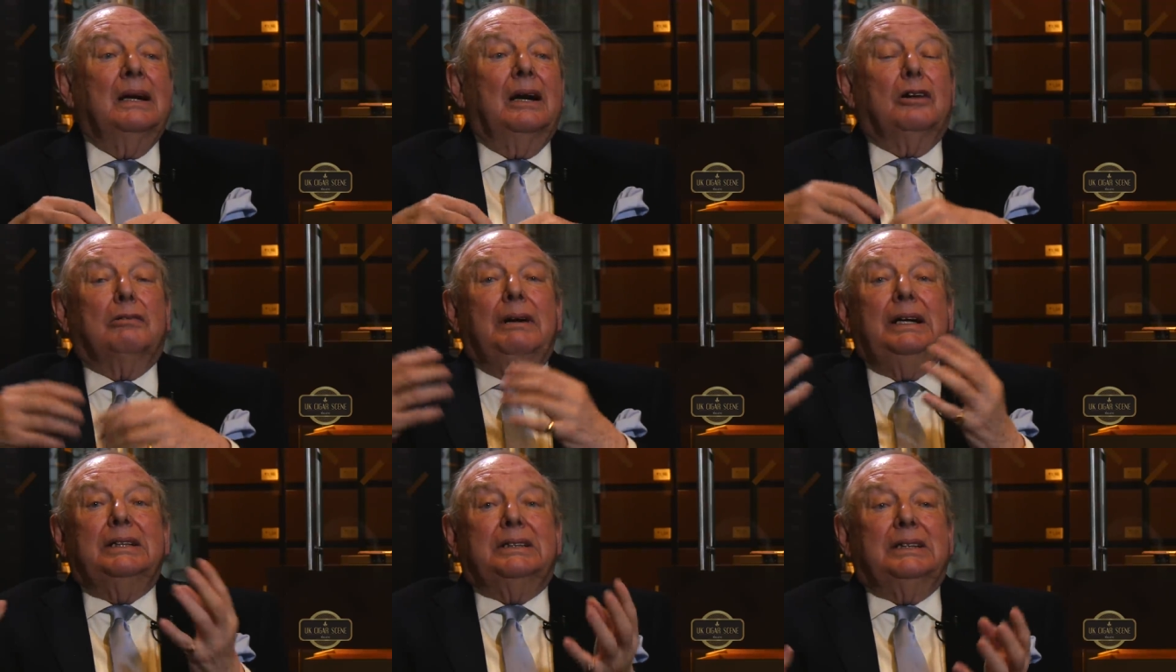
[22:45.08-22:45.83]
a
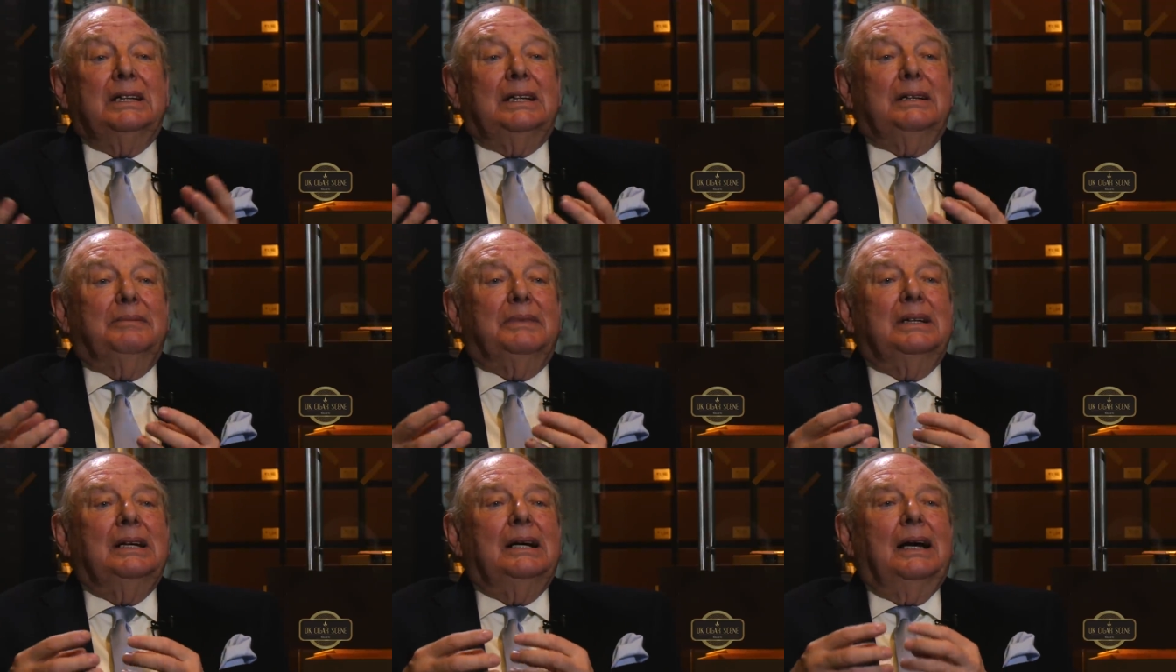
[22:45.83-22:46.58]
great time.
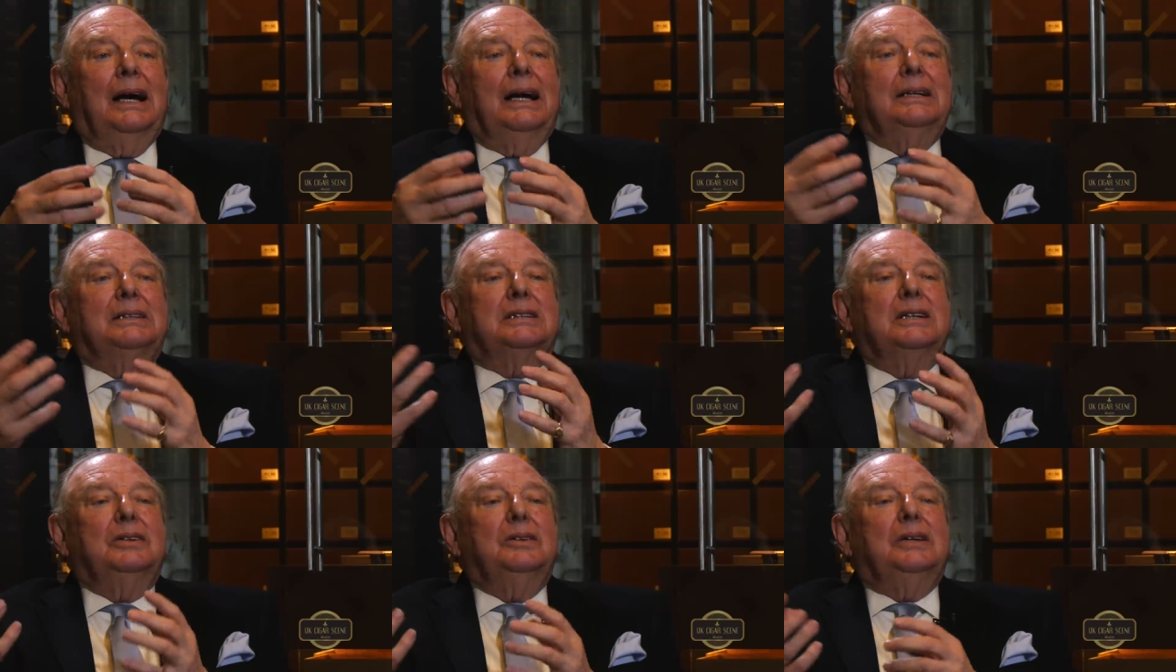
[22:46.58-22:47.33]
And
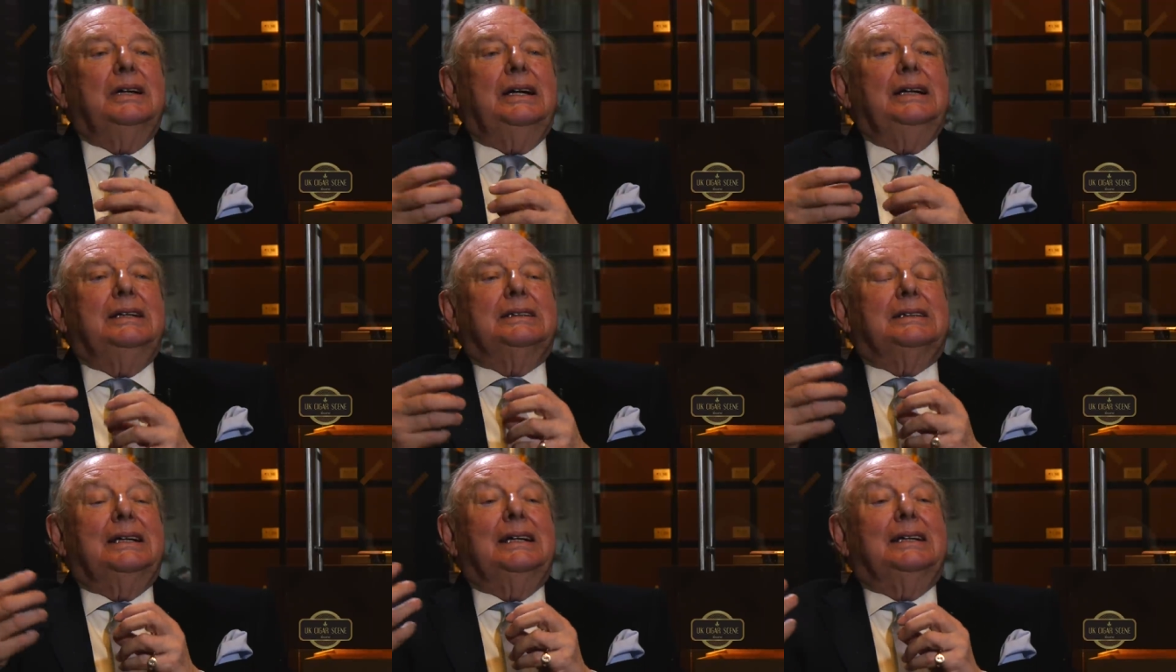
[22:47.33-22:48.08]
so he
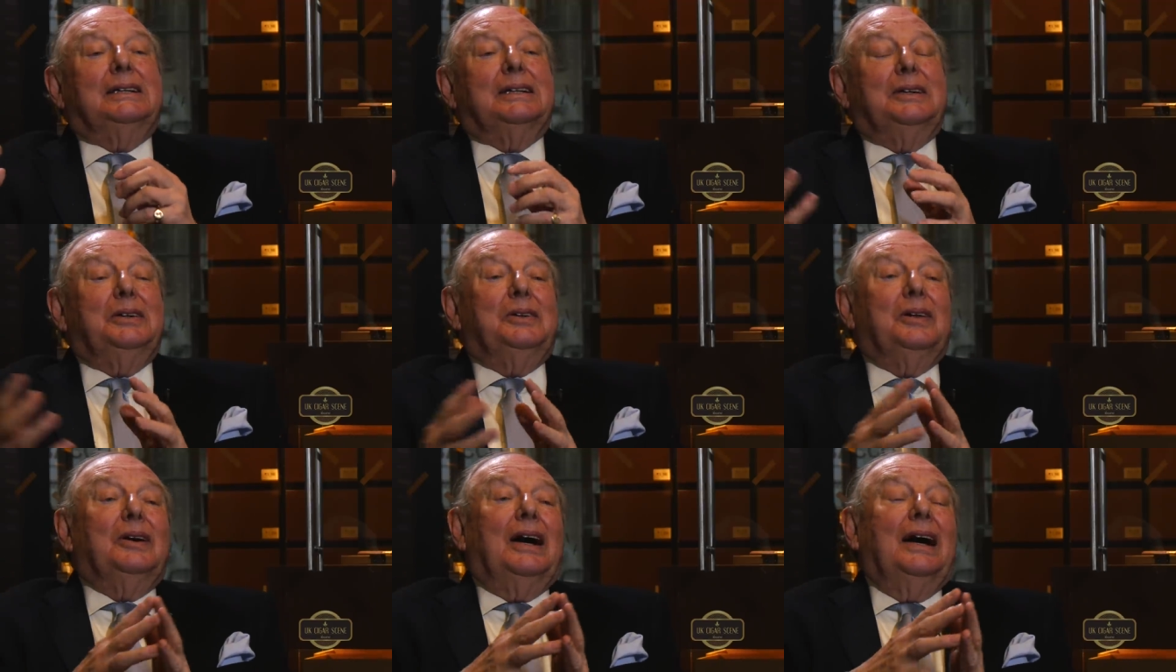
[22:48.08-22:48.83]
said, you
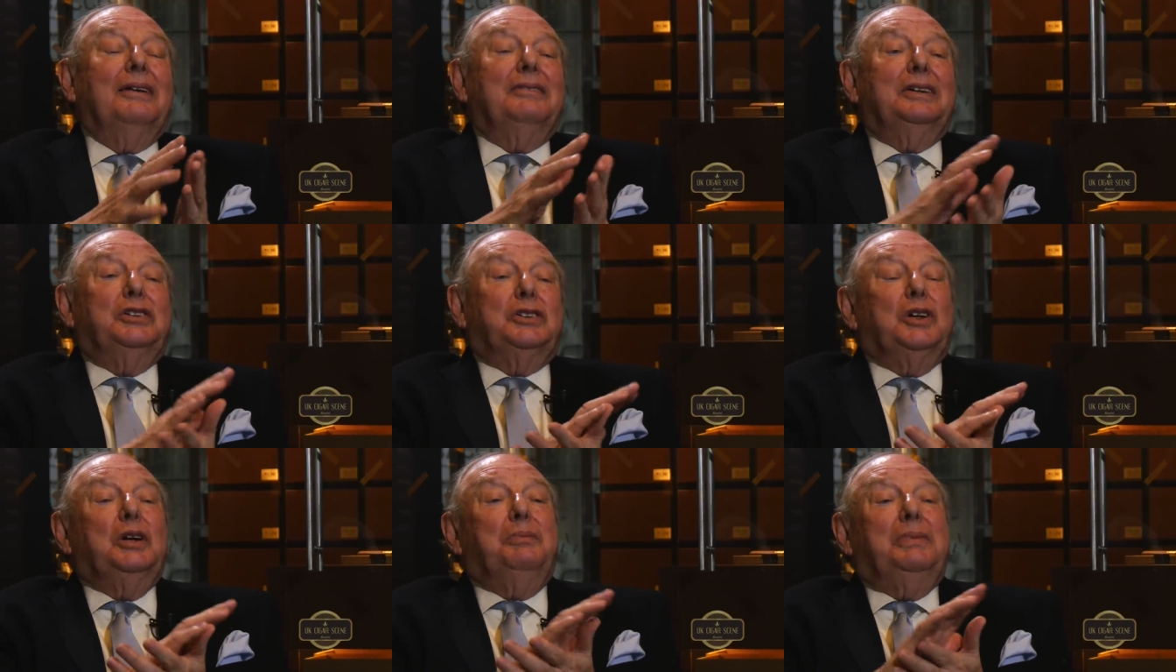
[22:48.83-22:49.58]
know, I've
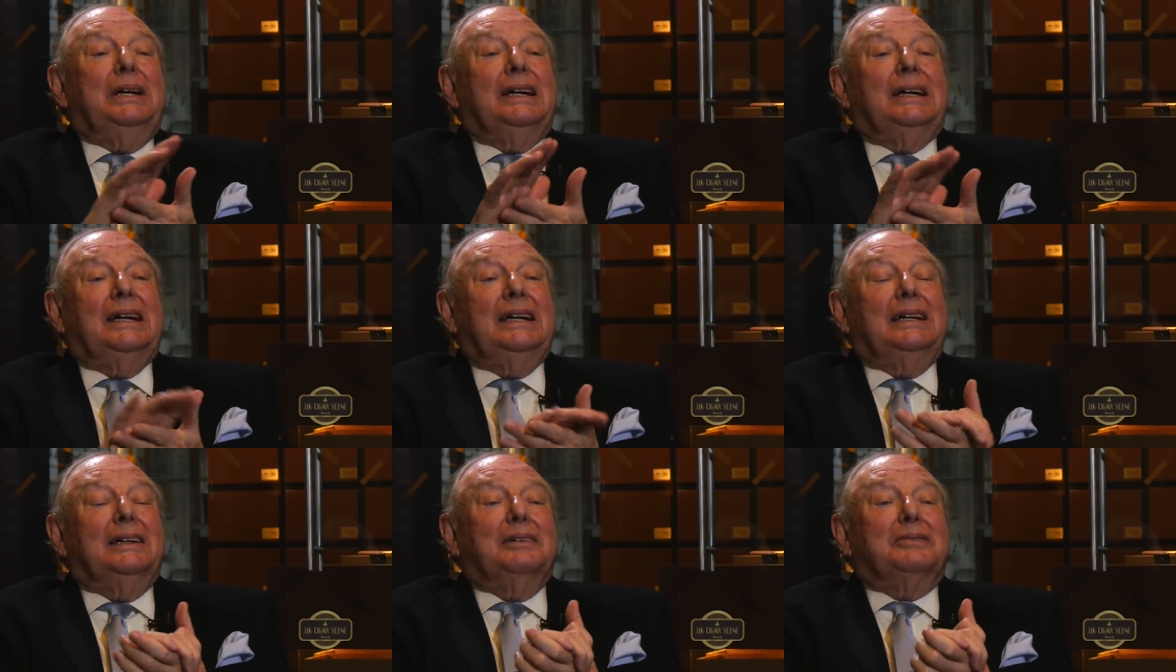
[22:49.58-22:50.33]
enjoyed being
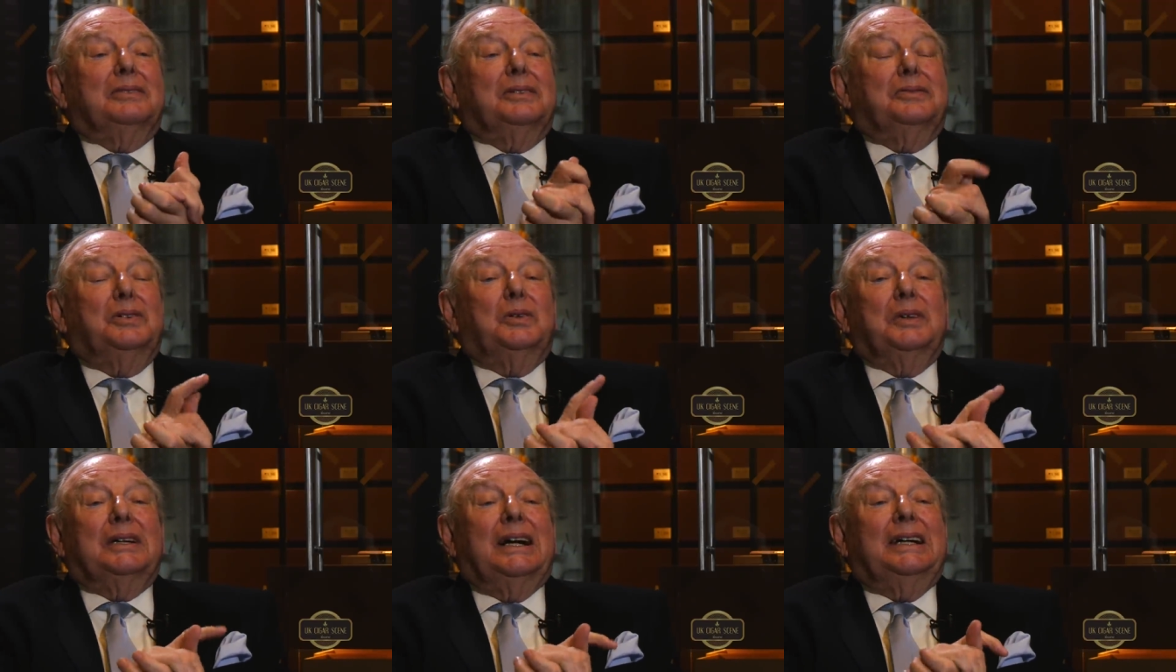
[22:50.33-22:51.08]
here for a
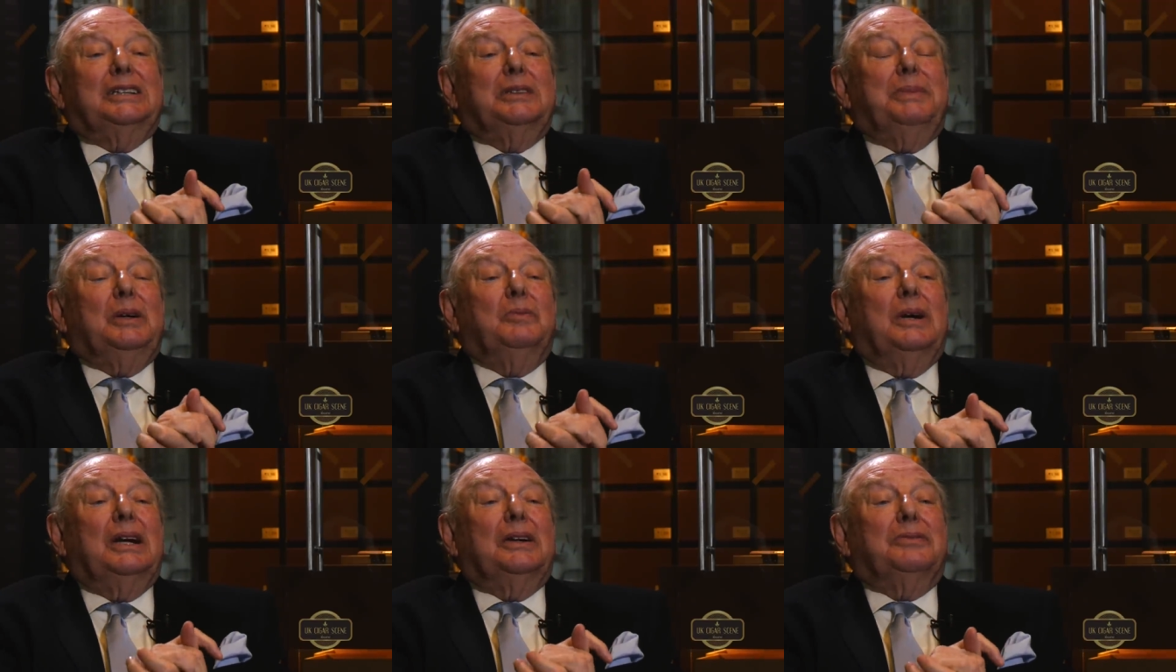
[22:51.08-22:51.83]
fortnight, it's been
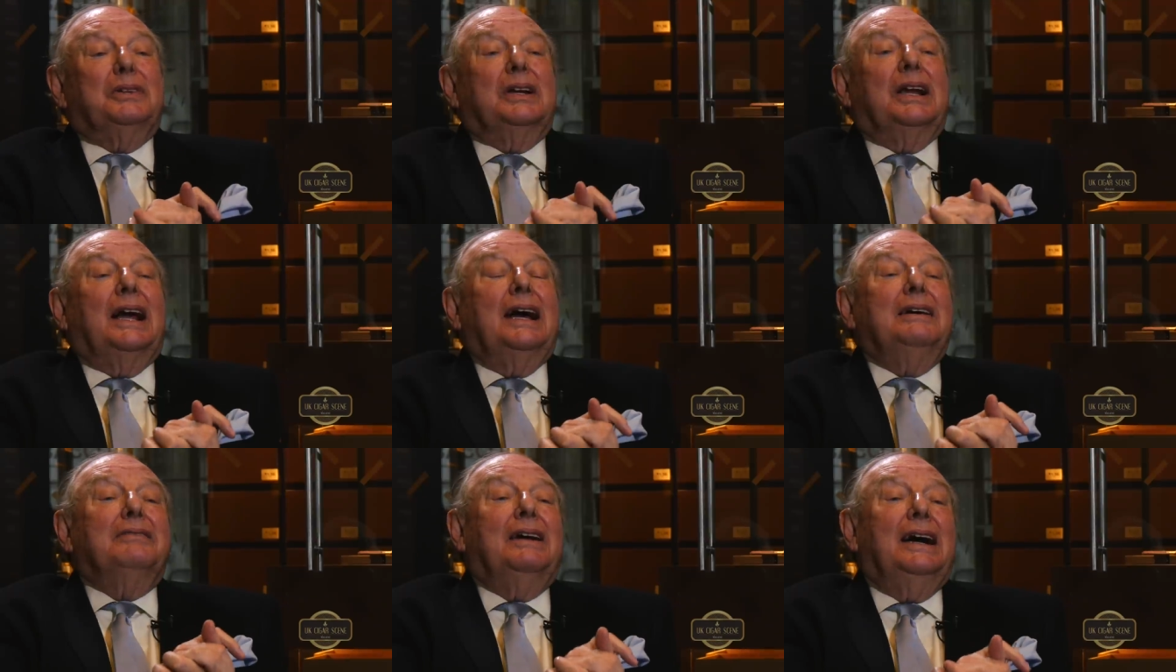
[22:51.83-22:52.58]
wonderful, and I
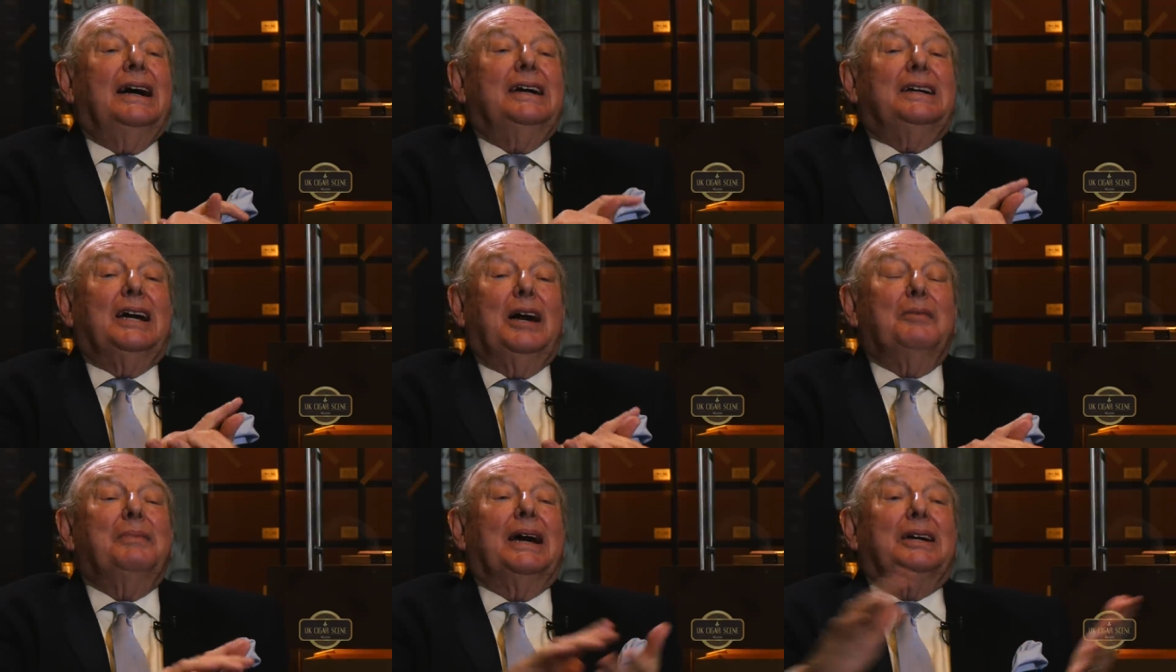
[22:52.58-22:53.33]
have had
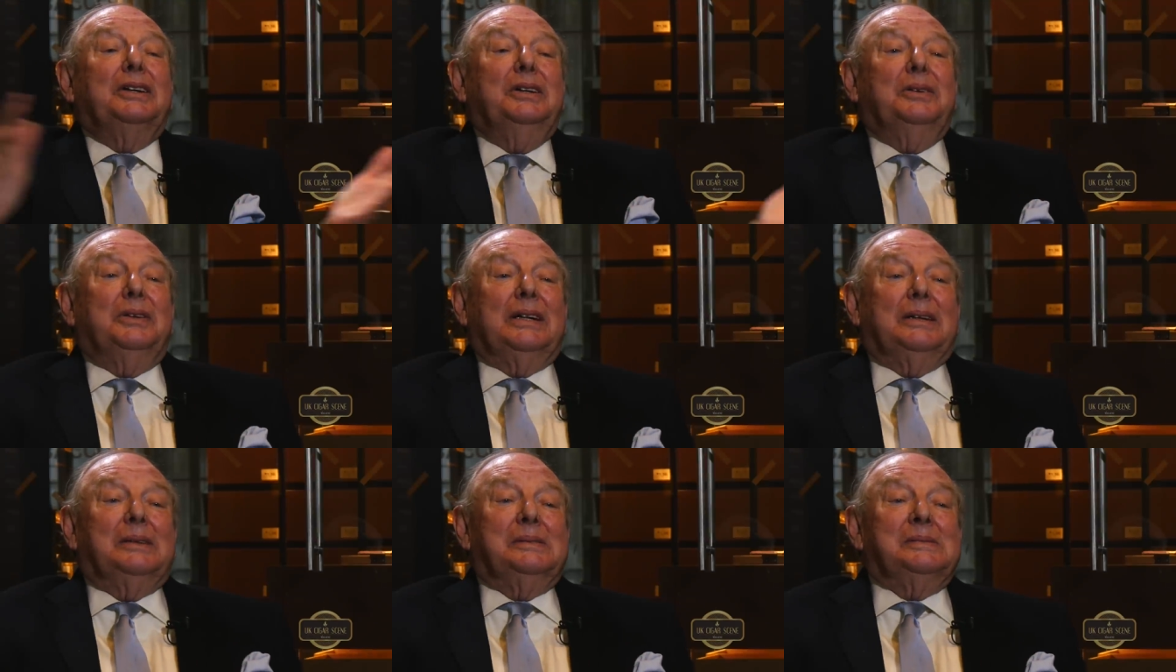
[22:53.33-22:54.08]
a
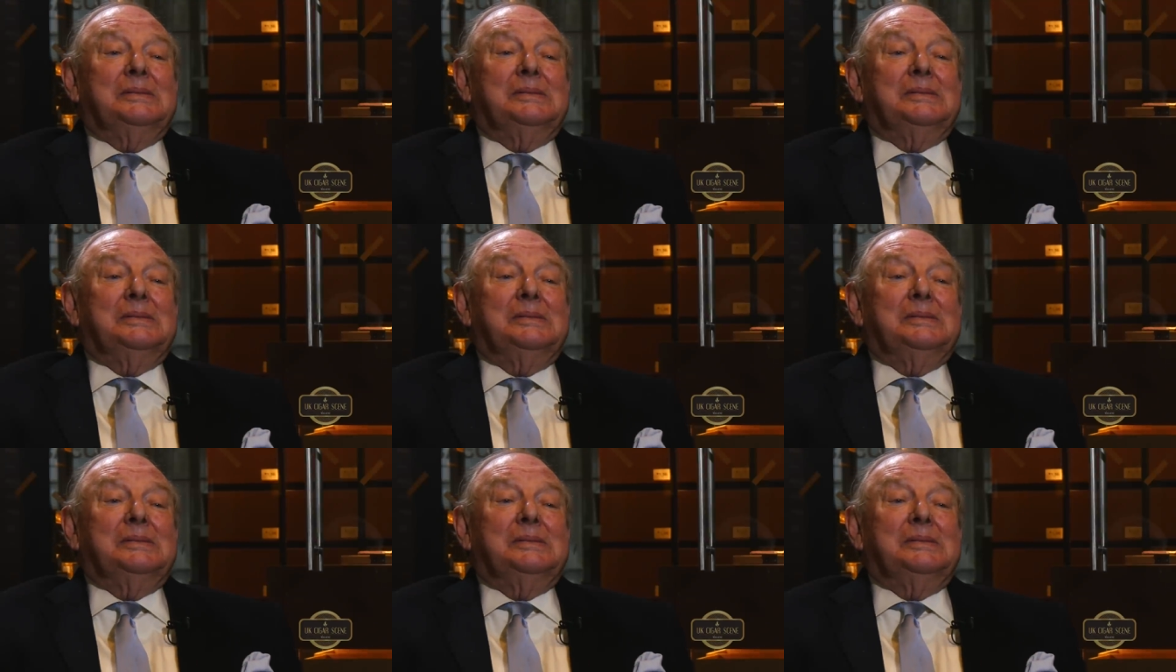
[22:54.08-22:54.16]
macanudo.